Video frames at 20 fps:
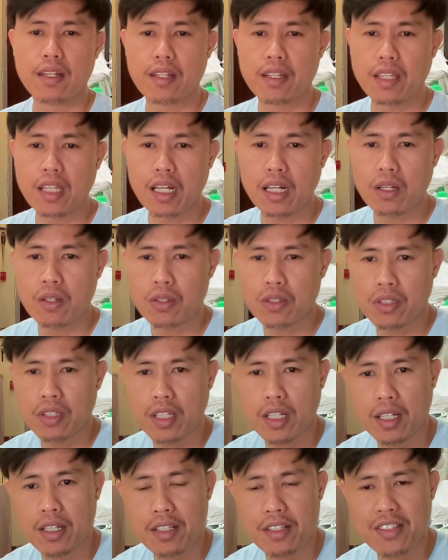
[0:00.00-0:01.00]
Now on
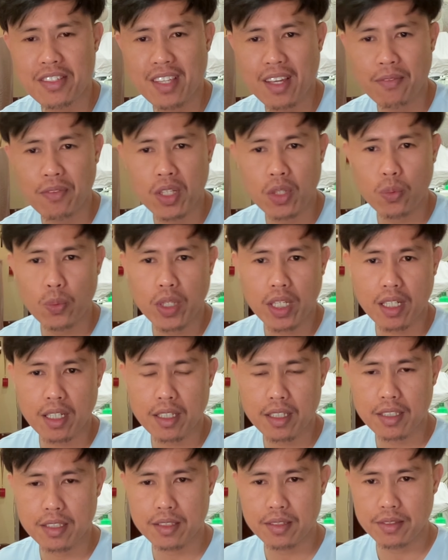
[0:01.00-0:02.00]
the seventh week,
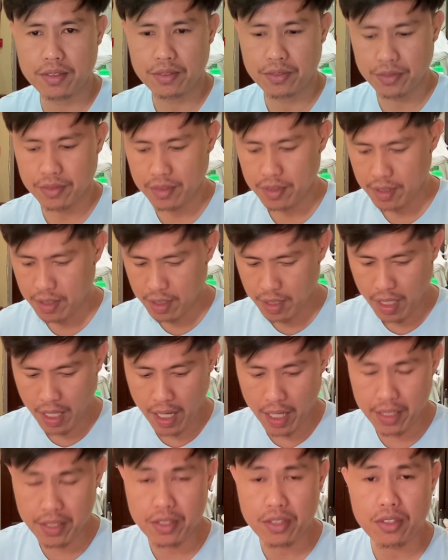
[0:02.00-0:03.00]

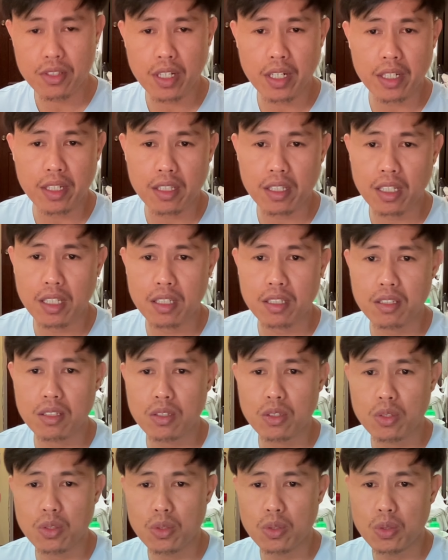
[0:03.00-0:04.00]
I started
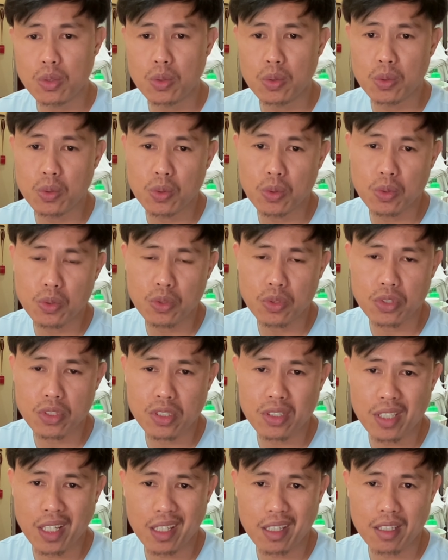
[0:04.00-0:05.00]
to
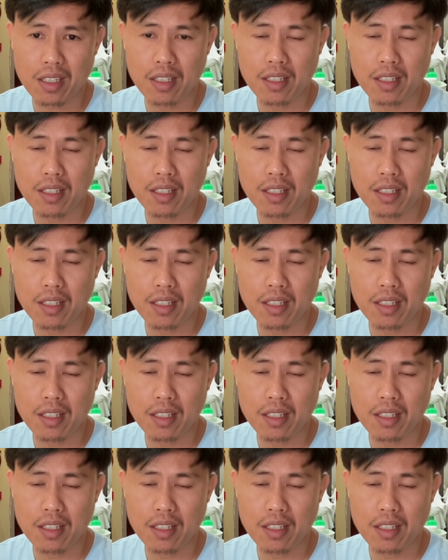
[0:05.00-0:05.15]
set